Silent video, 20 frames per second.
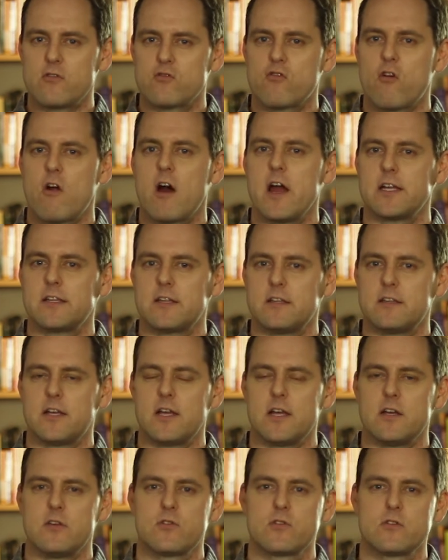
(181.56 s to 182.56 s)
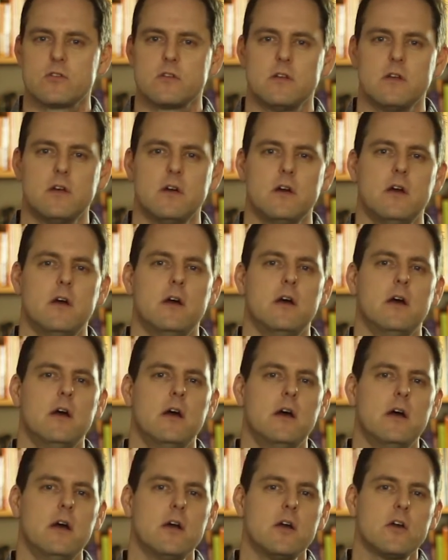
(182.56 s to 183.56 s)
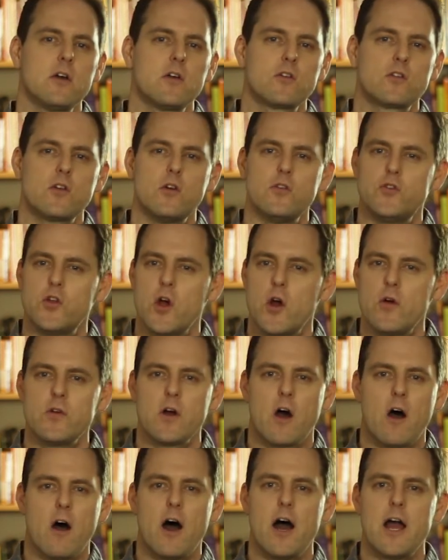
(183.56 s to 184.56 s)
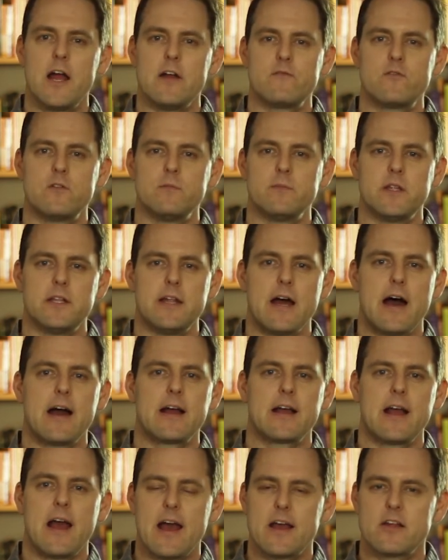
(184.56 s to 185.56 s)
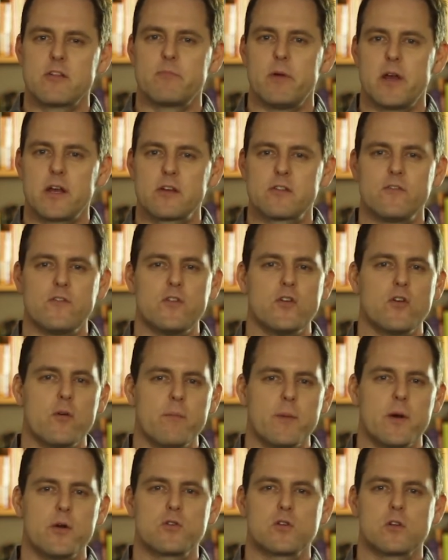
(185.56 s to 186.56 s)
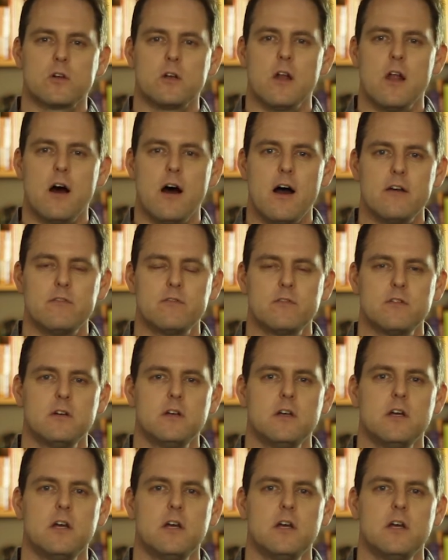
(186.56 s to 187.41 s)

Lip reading: trying to teach. So don't hide from the darker aspects of your emotional life.